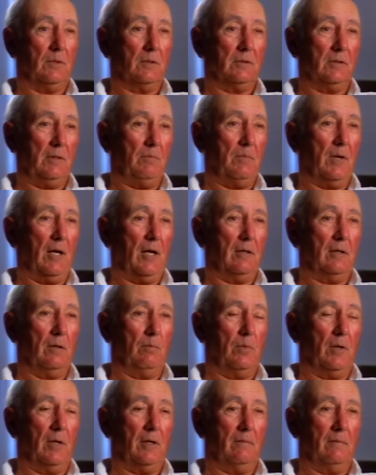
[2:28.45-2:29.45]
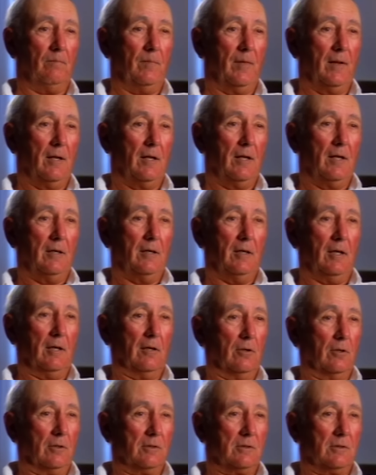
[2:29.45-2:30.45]
a rebounder, but it
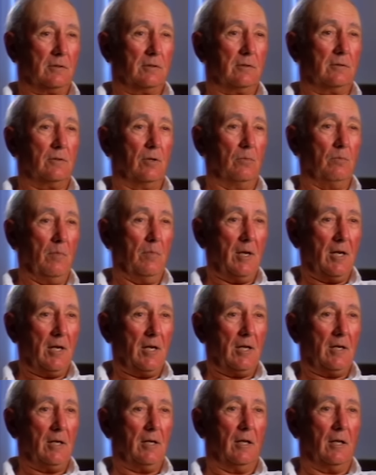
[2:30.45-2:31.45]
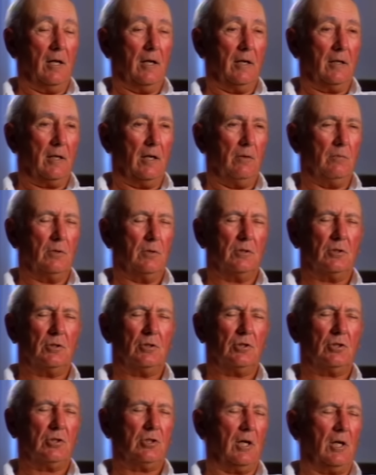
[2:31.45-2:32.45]
looks to me like he was
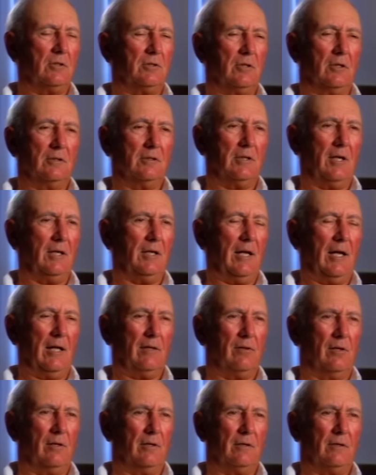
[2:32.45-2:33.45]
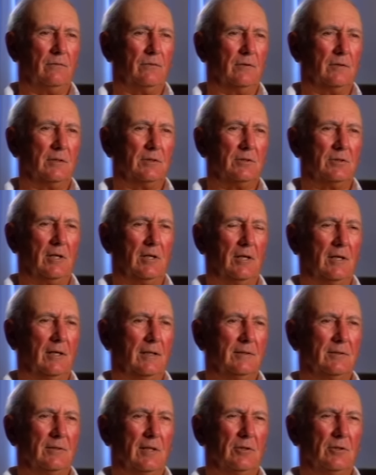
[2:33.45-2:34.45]
such a great athlete for his
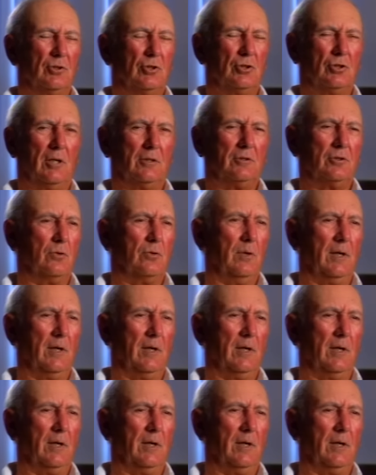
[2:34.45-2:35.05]
size and such